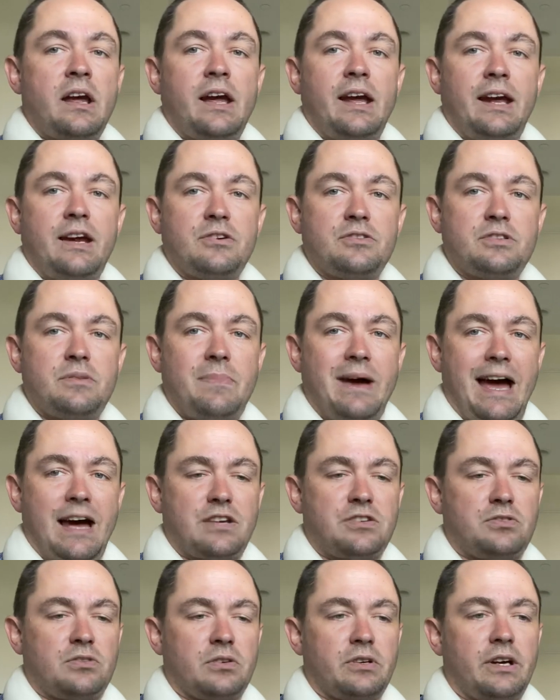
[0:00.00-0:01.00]
Here's the
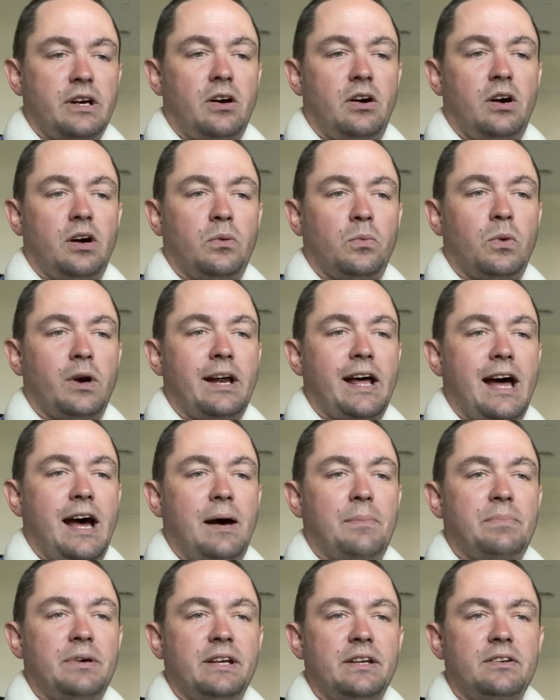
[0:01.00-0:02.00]
backstory on what
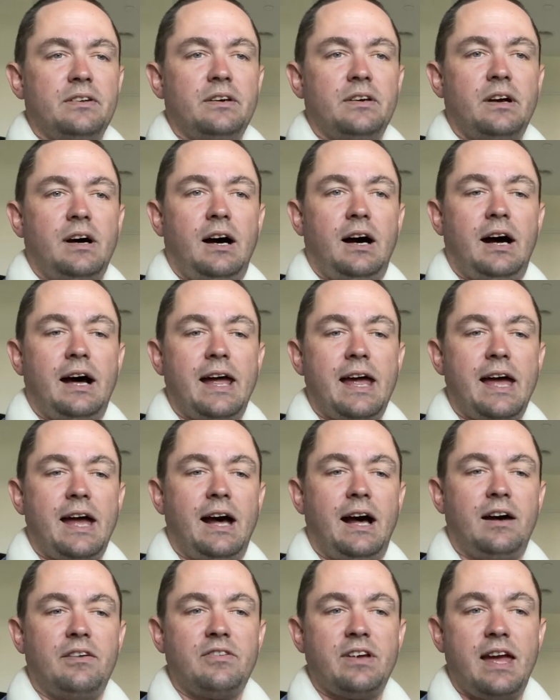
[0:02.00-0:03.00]
happened. I
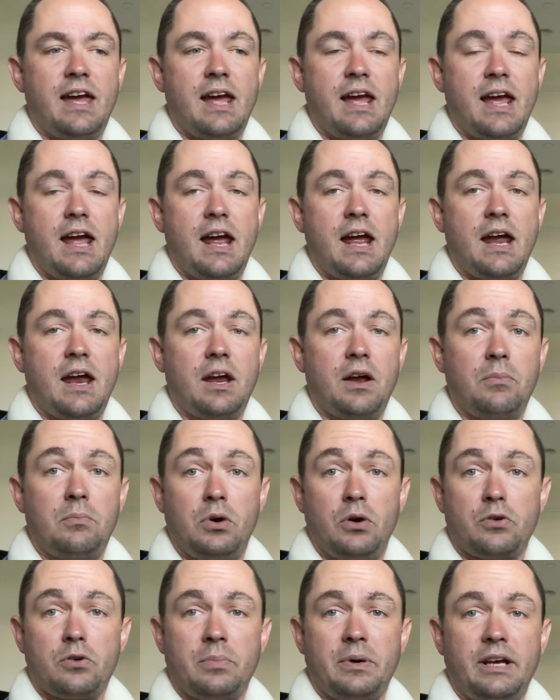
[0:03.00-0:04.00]
have a
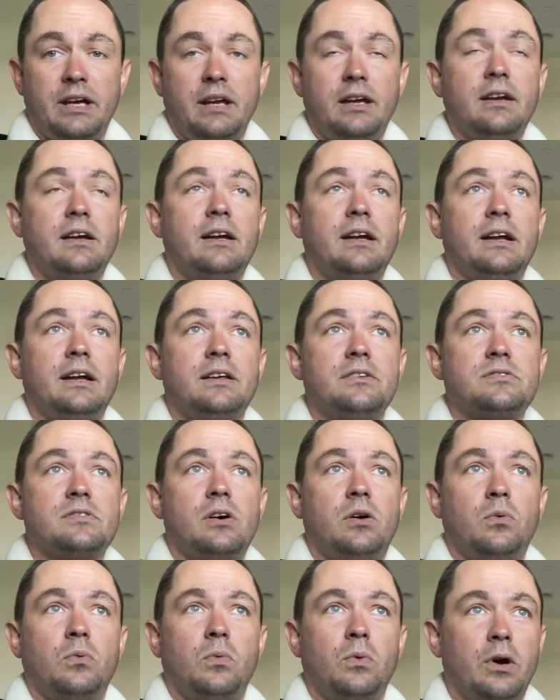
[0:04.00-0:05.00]
motorbike. It's
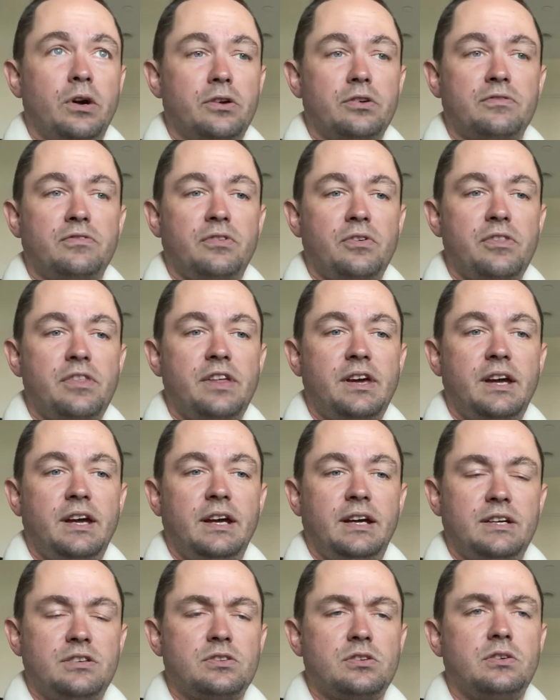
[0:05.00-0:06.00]
a wonderful
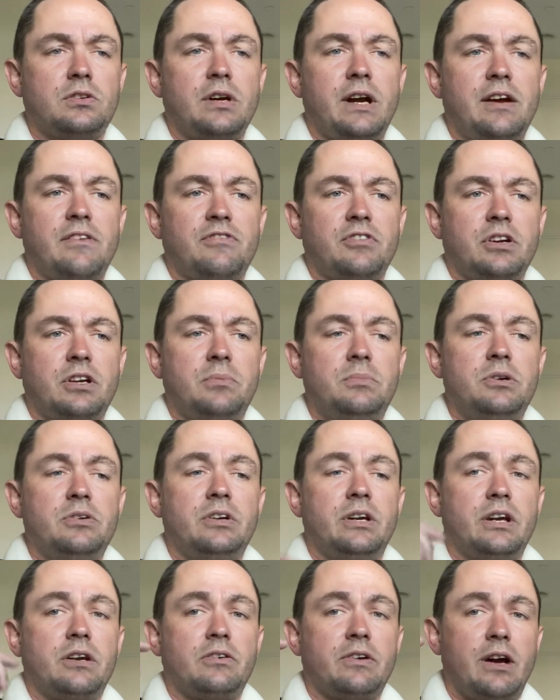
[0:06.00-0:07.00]
thing. It's great for
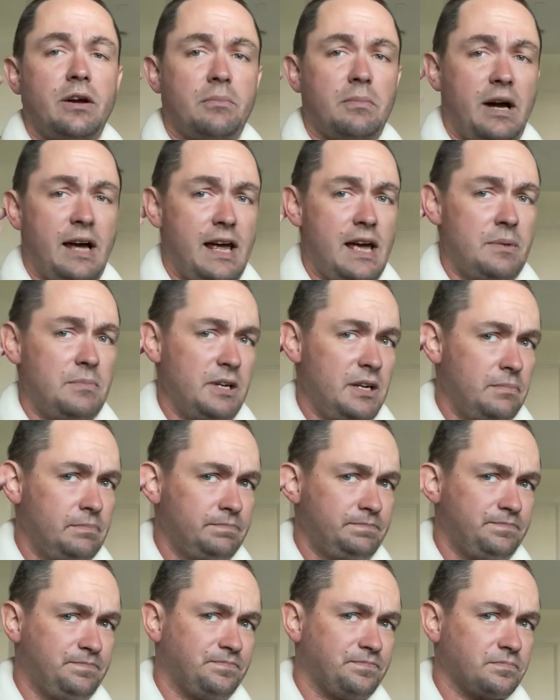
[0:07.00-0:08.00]
commuting around Miami.
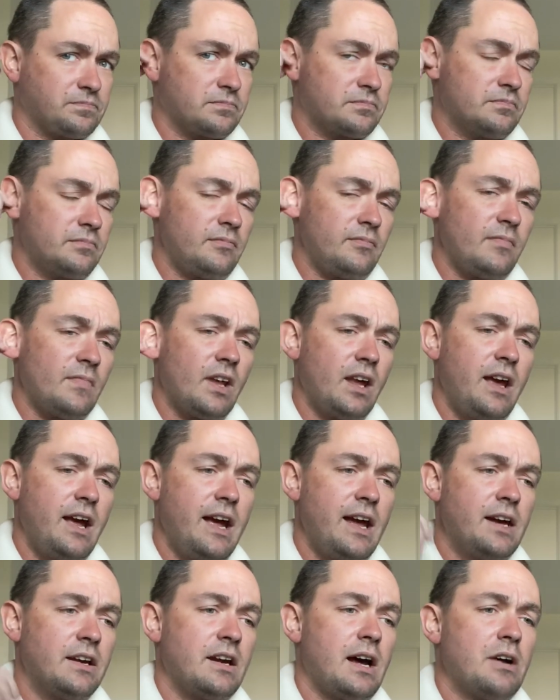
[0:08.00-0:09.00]

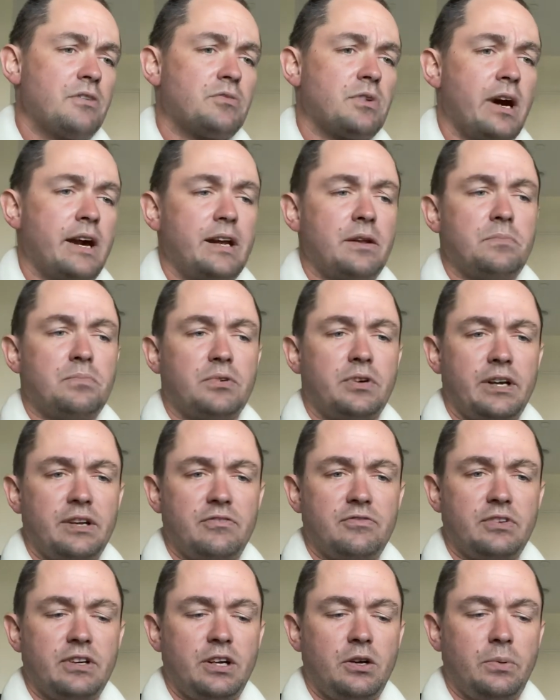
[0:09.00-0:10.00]
And I ride it pretty
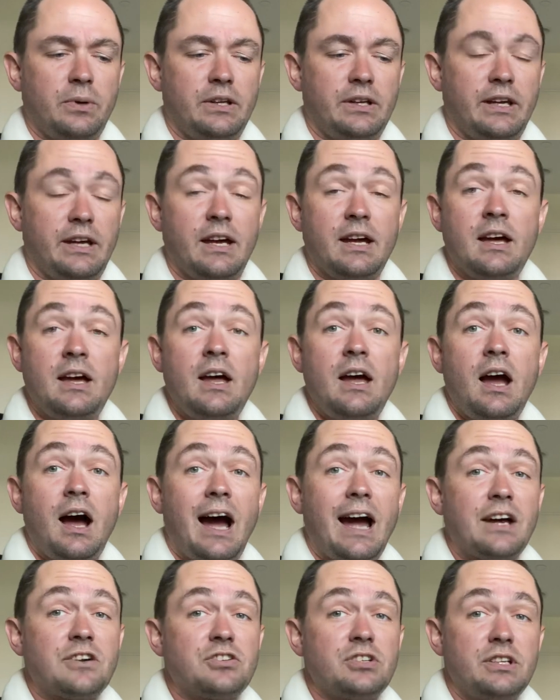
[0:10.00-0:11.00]
frequently.
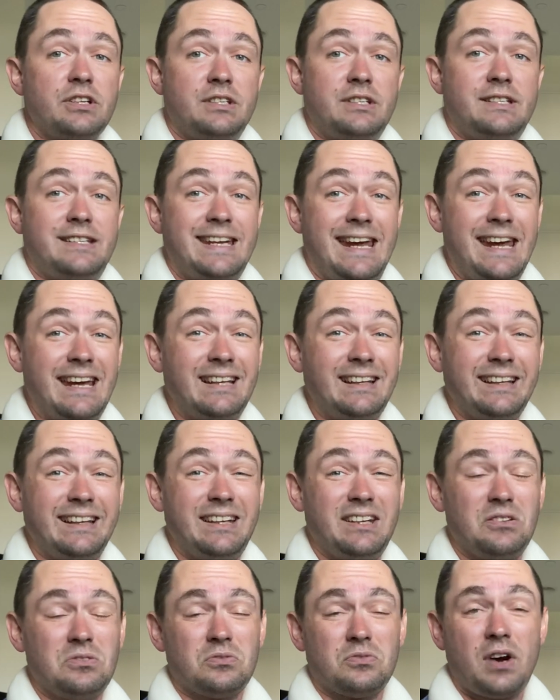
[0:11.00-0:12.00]
I actually
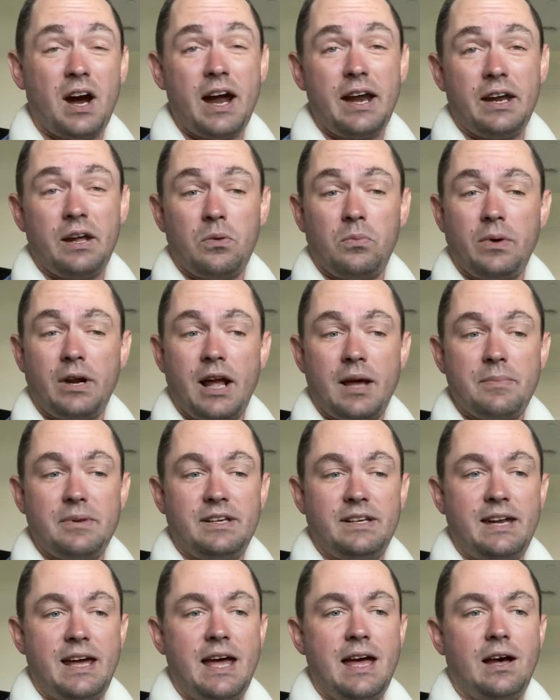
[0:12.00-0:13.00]
daily ride it when I'm
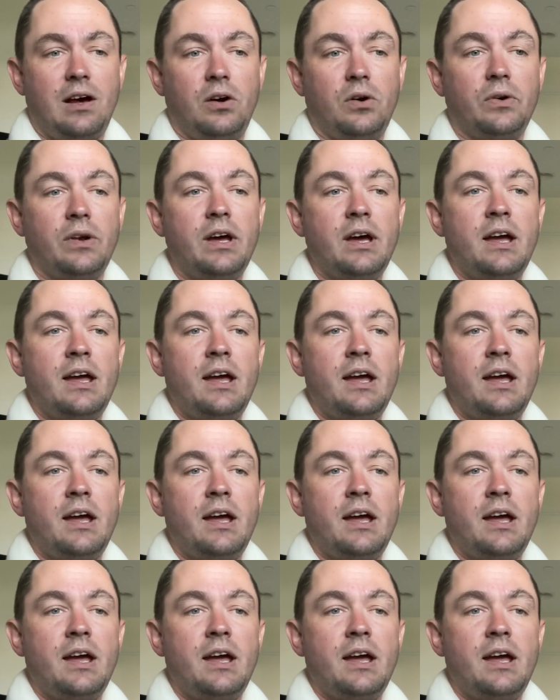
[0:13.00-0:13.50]
in town.